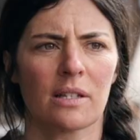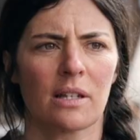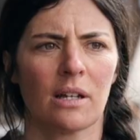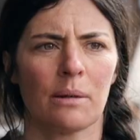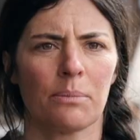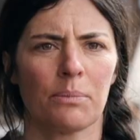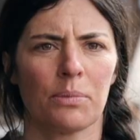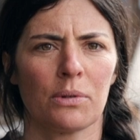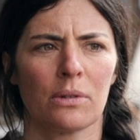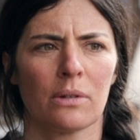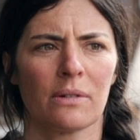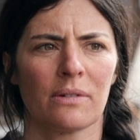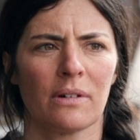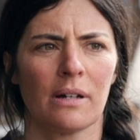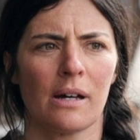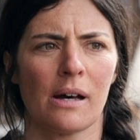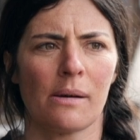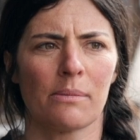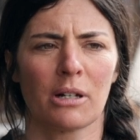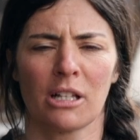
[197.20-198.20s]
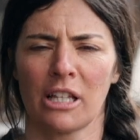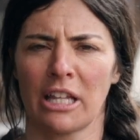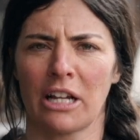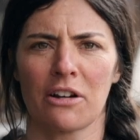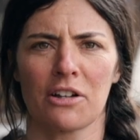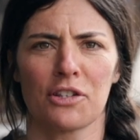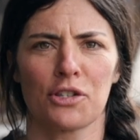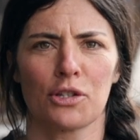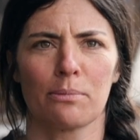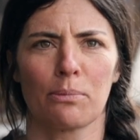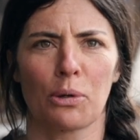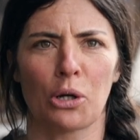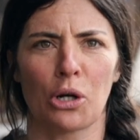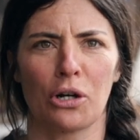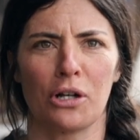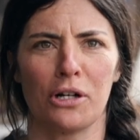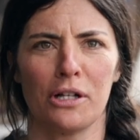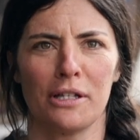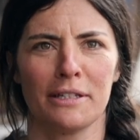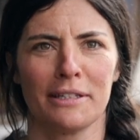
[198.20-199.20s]
couple, um, Clarence and
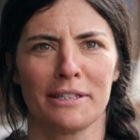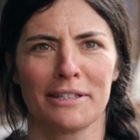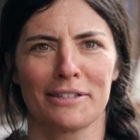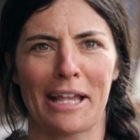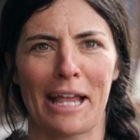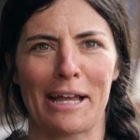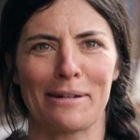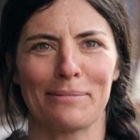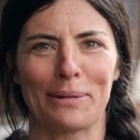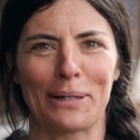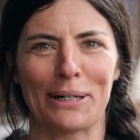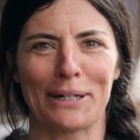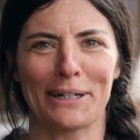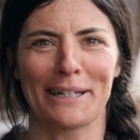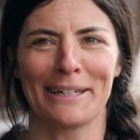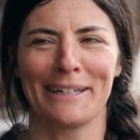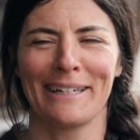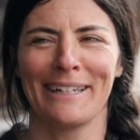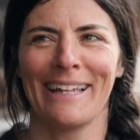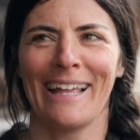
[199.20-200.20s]
Pearl Sandberg,